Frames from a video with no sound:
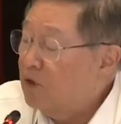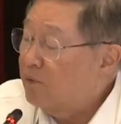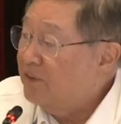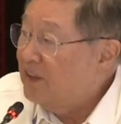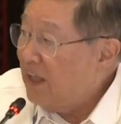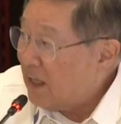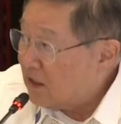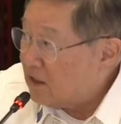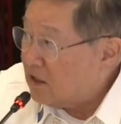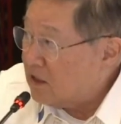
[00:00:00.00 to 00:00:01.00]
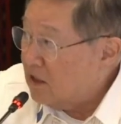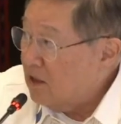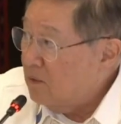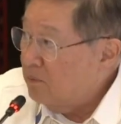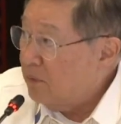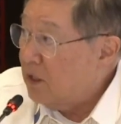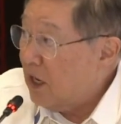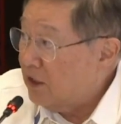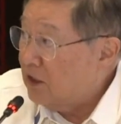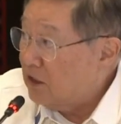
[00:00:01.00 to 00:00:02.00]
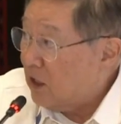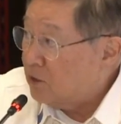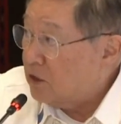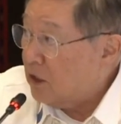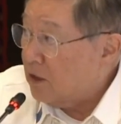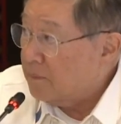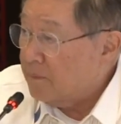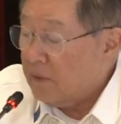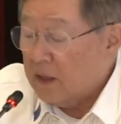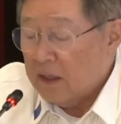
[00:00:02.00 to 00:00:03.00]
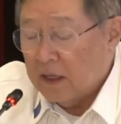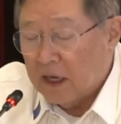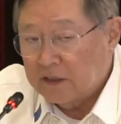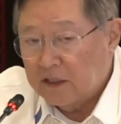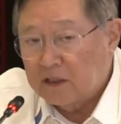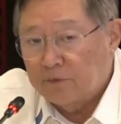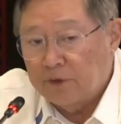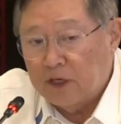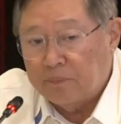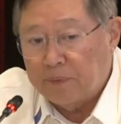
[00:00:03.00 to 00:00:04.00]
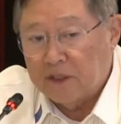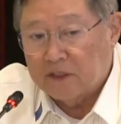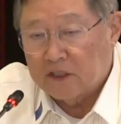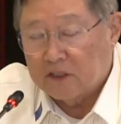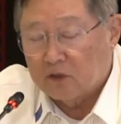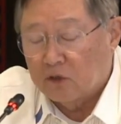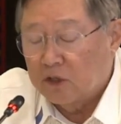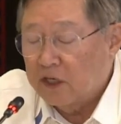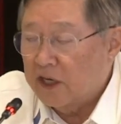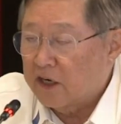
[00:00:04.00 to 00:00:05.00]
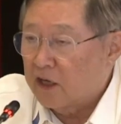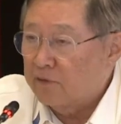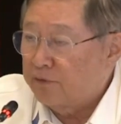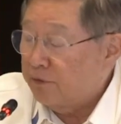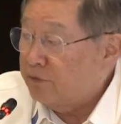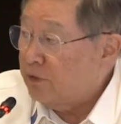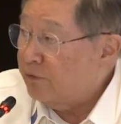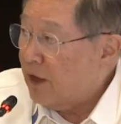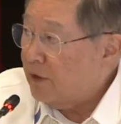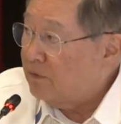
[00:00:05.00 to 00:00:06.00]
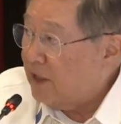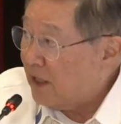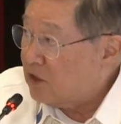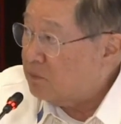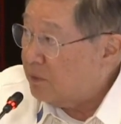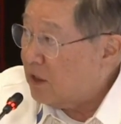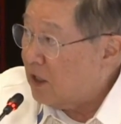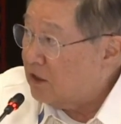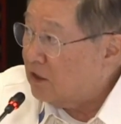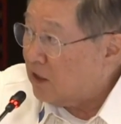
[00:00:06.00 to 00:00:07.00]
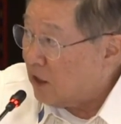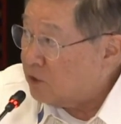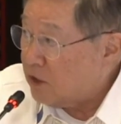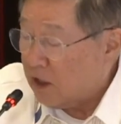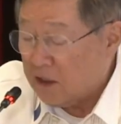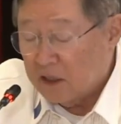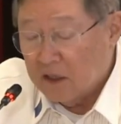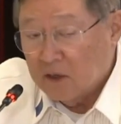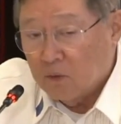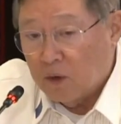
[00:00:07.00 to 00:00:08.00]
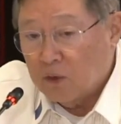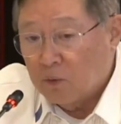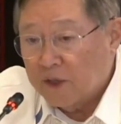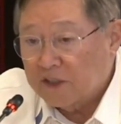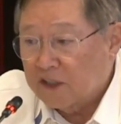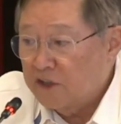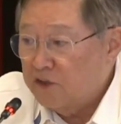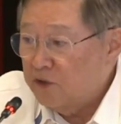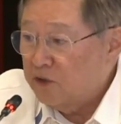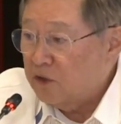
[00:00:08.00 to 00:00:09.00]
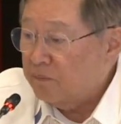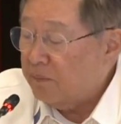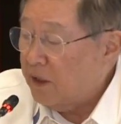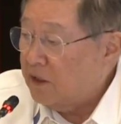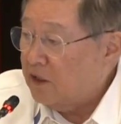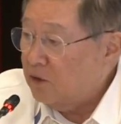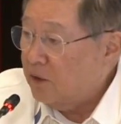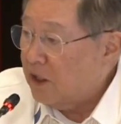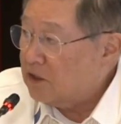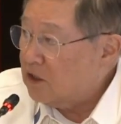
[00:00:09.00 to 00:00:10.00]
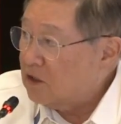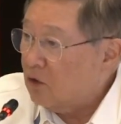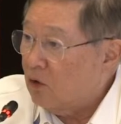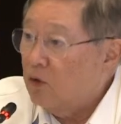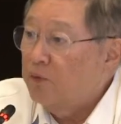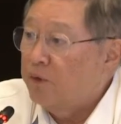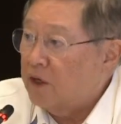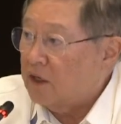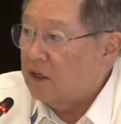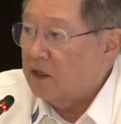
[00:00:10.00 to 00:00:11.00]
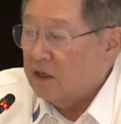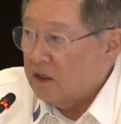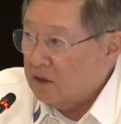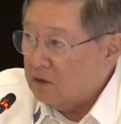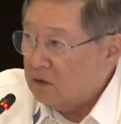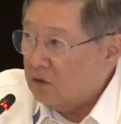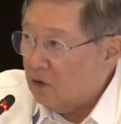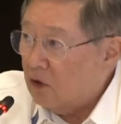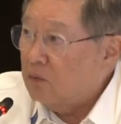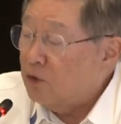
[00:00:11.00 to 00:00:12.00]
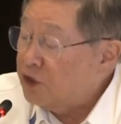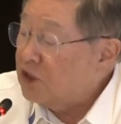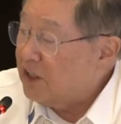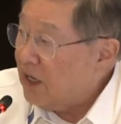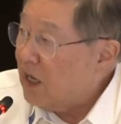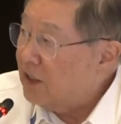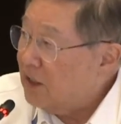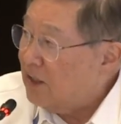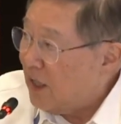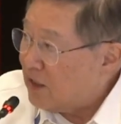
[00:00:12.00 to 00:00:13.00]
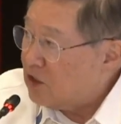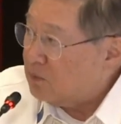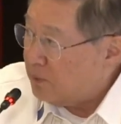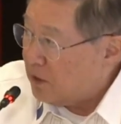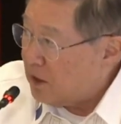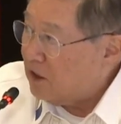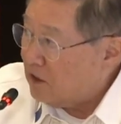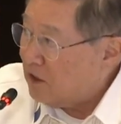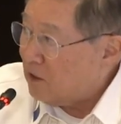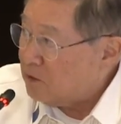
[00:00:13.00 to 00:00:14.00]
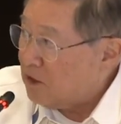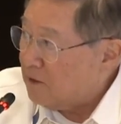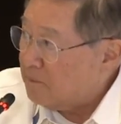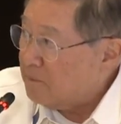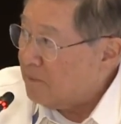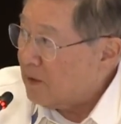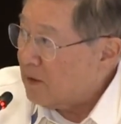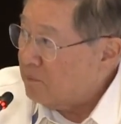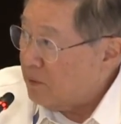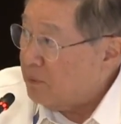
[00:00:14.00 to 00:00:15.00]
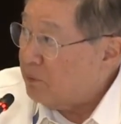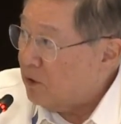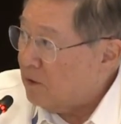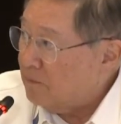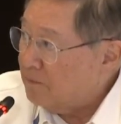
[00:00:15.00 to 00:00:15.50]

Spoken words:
of deaths per 100,000. I think the Philippines is only around 55 deaths per 100,000, while Western Europe and the U.S. is over almost 300 deaths per 100,000 people.